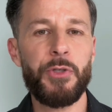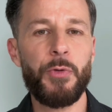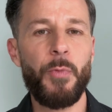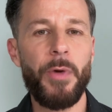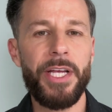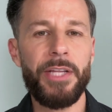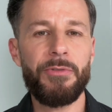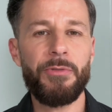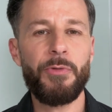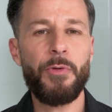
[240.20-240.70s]
to
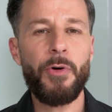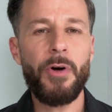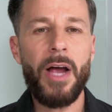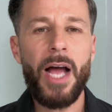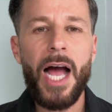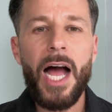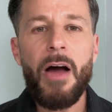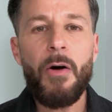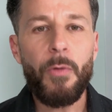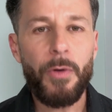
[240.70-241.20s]
wait for
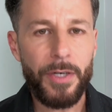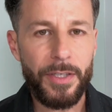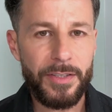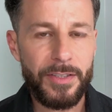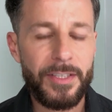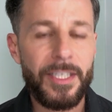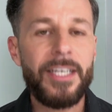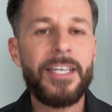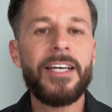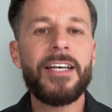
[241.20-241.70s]

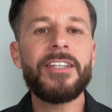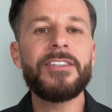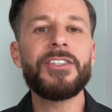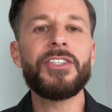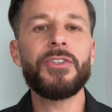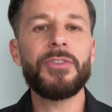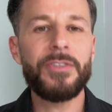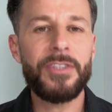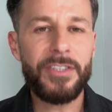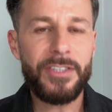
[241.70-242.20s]
hours
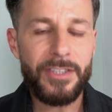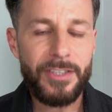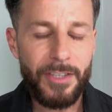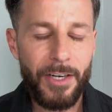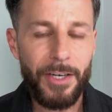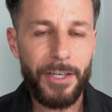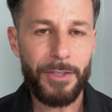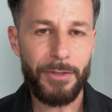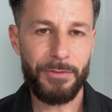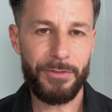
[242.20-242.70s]
until the
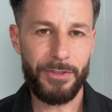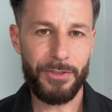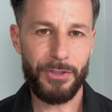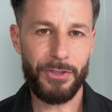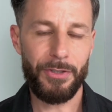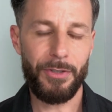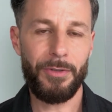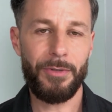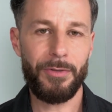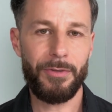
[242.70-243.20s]
start of the
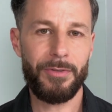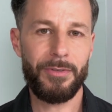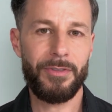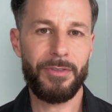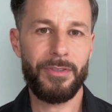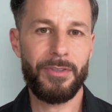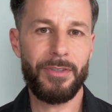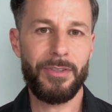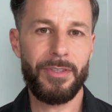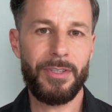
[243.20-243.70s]
show.
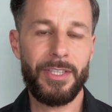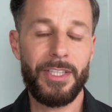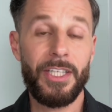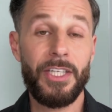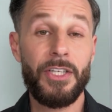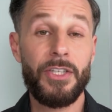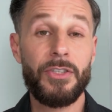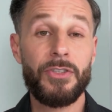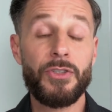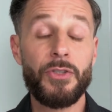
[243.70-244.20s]

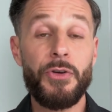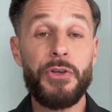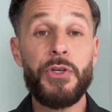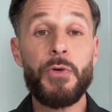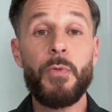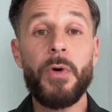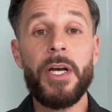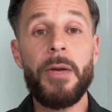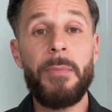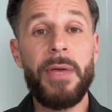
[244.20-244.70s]
So you
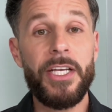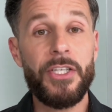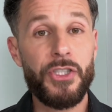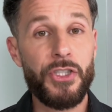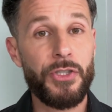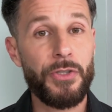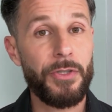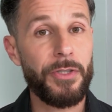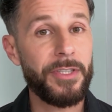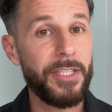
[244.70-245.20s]
want to make
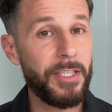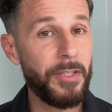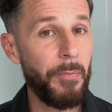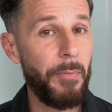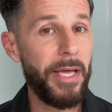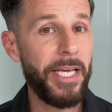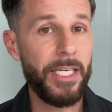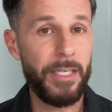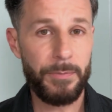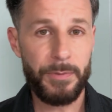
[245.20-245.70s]
sure that the
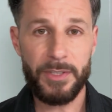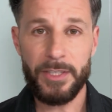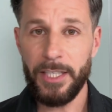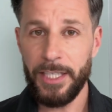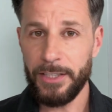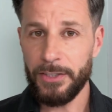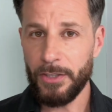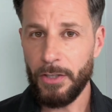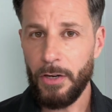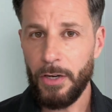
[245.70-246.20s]
makeup
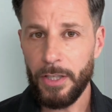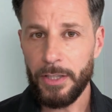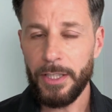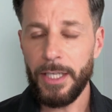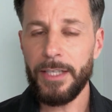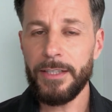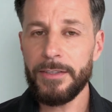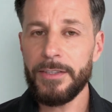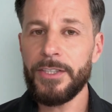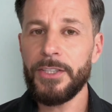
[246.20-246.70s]
stays on
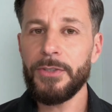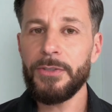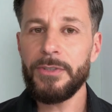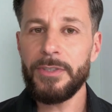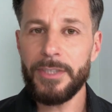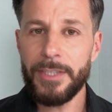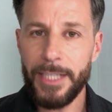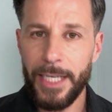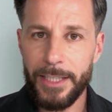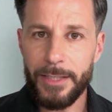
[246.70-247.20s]
until
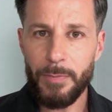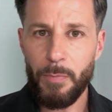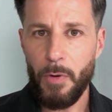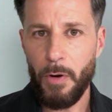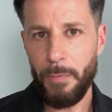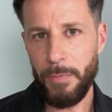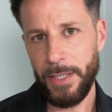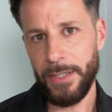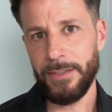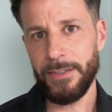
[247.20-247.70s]
that
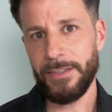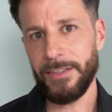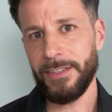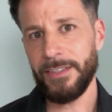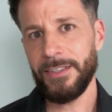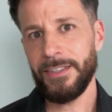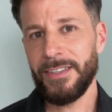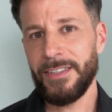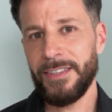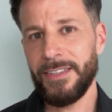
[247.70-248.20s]
moment.
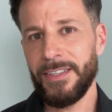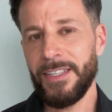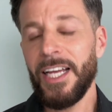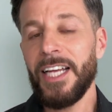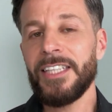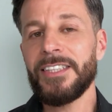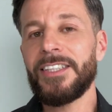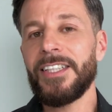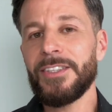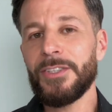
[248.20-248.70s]

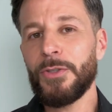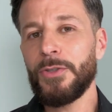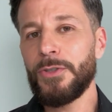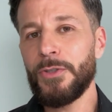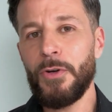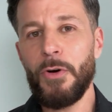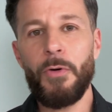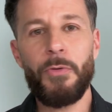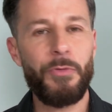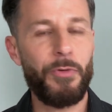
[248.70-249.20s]
This could
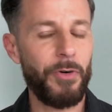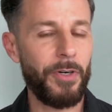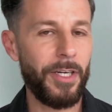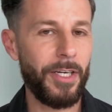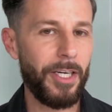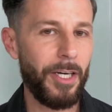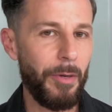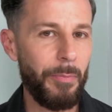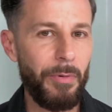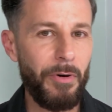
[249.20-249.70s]
go from a
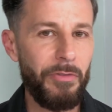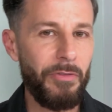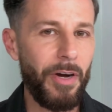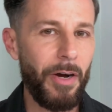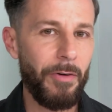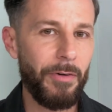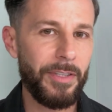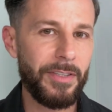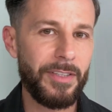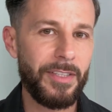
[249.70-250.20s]
couple of
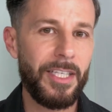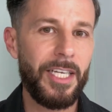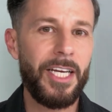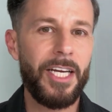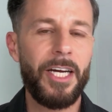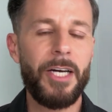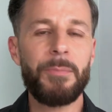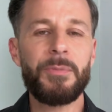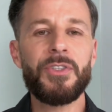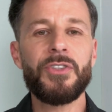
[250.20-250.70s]
hours
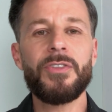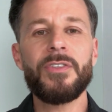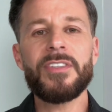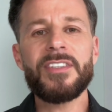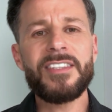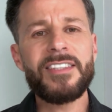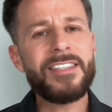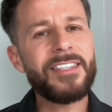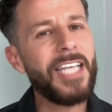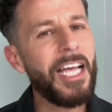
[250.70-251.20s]
up to
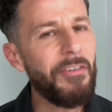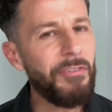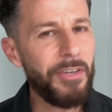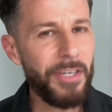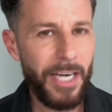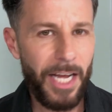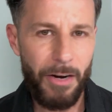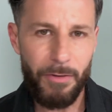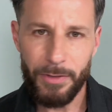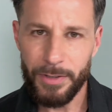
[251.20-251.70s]

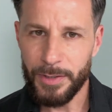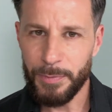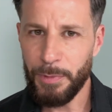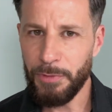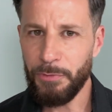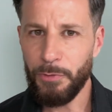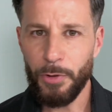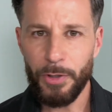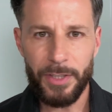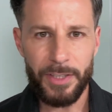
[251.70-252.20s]
7 hours
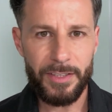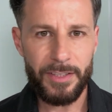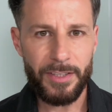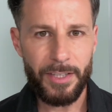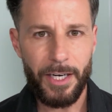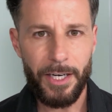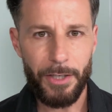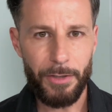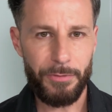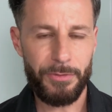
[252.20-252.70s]
before the
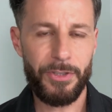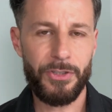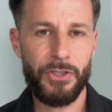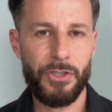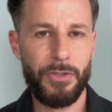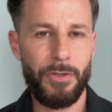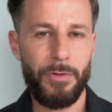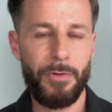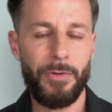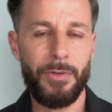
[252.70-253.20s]
start of the
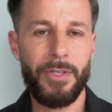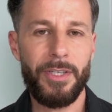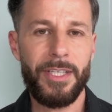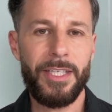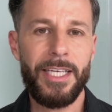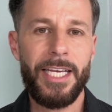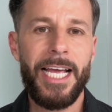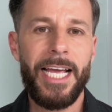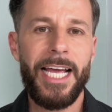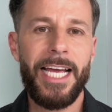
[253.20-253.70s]
show.
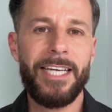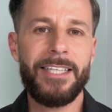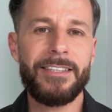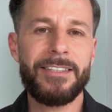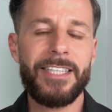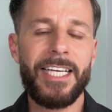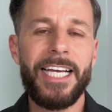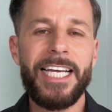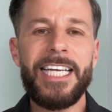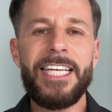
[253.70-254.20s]

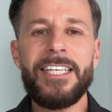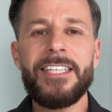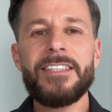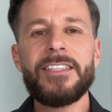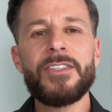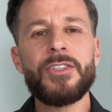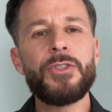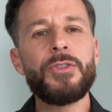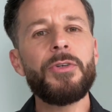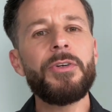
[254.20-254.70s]
And it
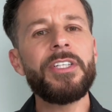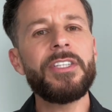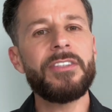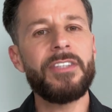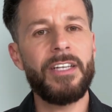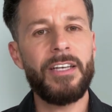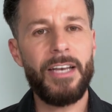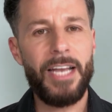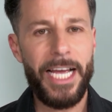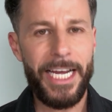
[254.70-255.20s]
is during
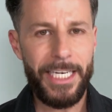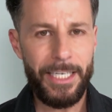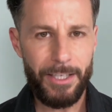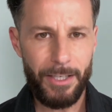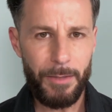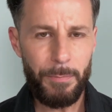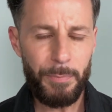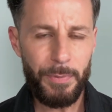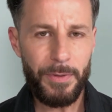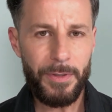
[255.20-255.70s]
the
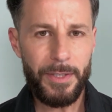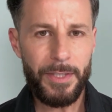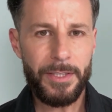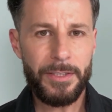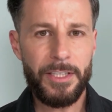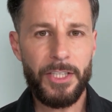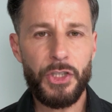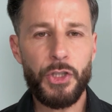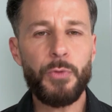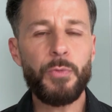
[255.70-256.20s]
lineup
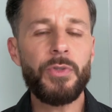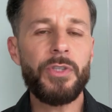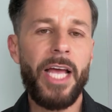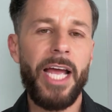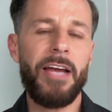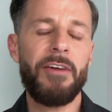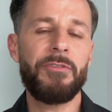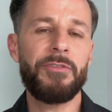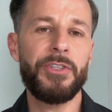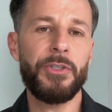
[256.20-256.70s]
that you would
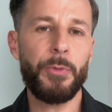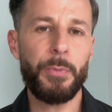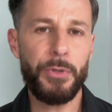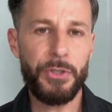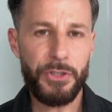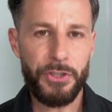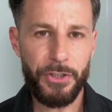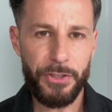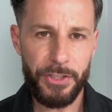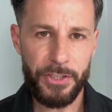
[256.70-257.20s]
have the
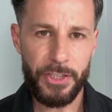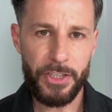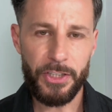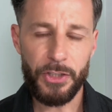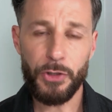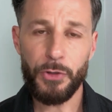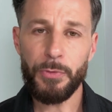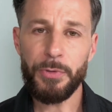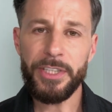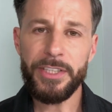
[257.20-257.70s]
opportunity
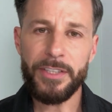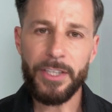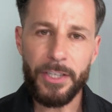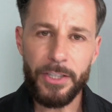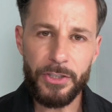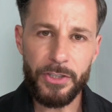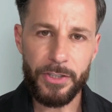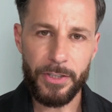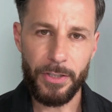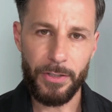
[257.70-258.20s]
to
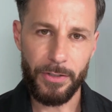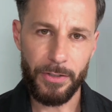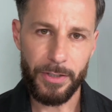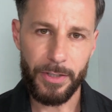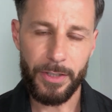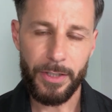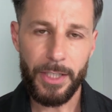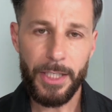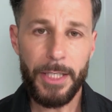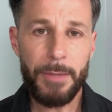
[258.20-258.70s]
retouch the
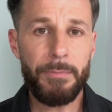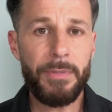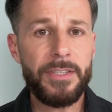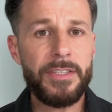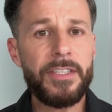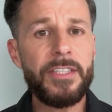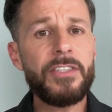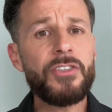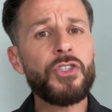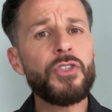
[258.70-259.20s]
look. But
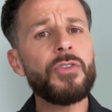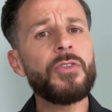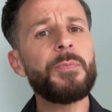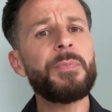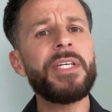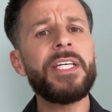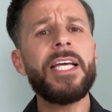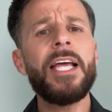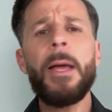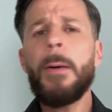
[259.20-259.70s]
this should
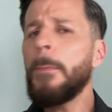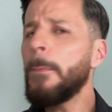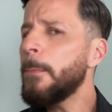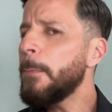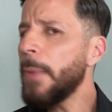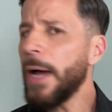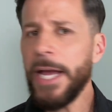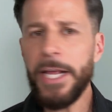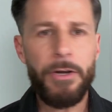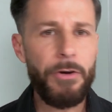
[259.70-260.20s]
be
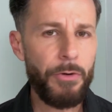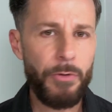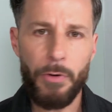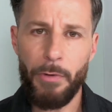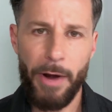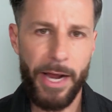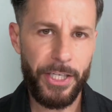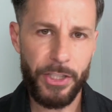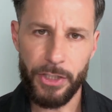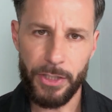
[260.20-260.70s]
minor
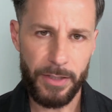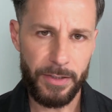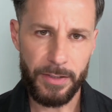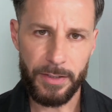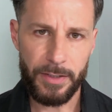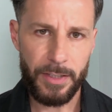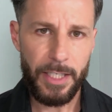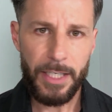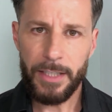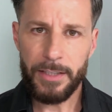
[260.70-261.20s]

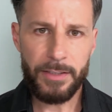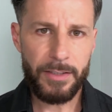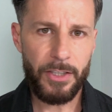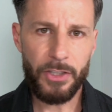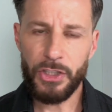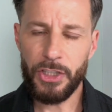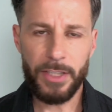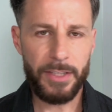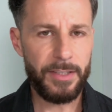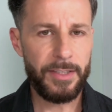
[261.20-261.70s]
corrections,
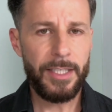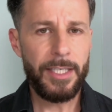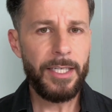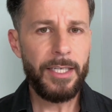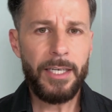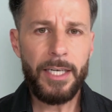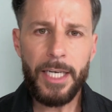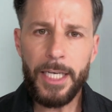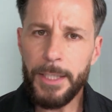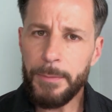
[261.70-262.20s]
such as
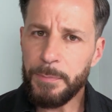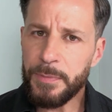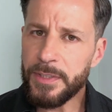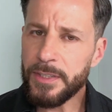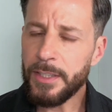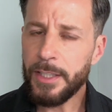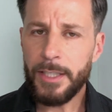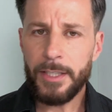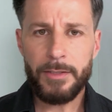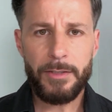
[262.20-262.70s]

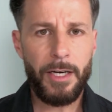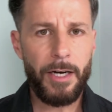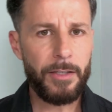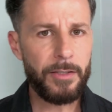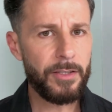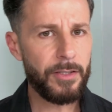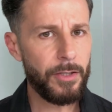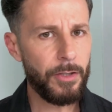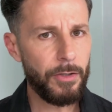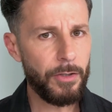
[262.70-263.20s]
lips, dark
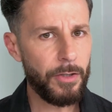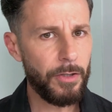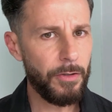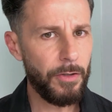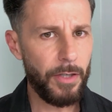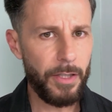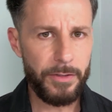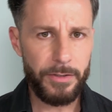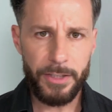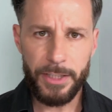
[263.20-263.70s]
circle
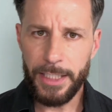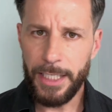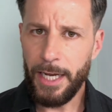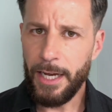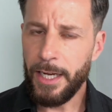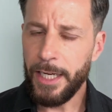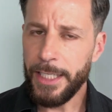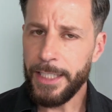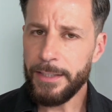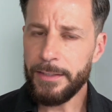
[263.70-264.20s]
under the
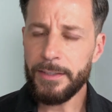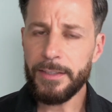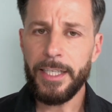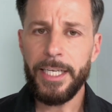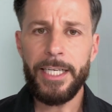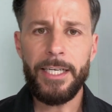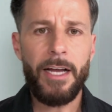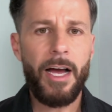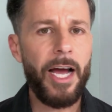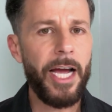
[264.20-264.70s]
eyes,
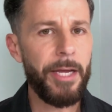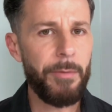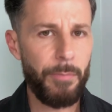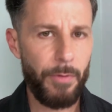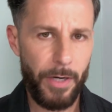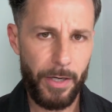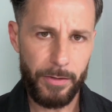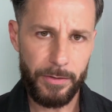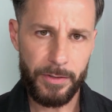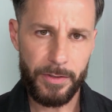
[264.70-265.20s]
and
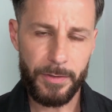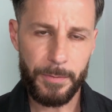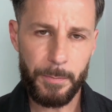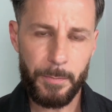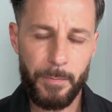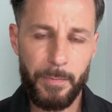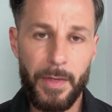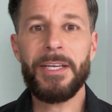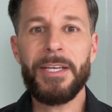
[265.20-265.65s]
eyebrows.